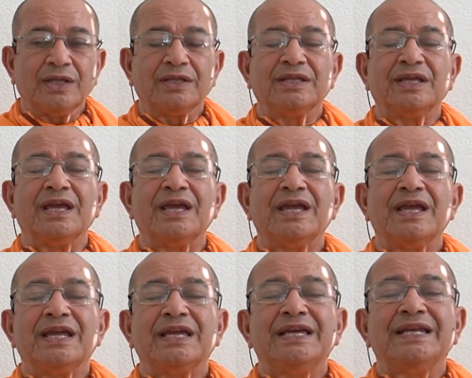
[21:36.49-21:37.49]
the
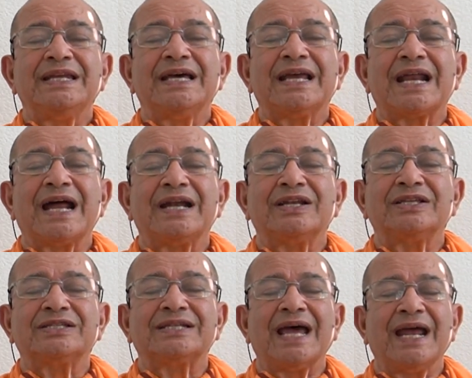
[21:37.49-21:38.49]
inner
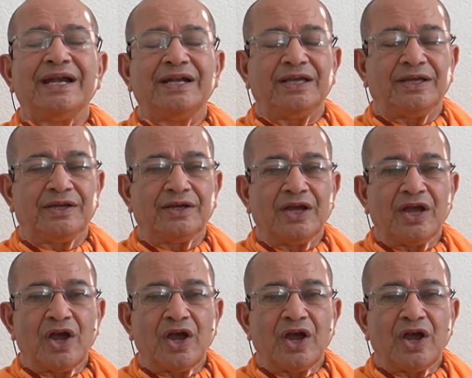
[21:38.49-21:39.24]
understanding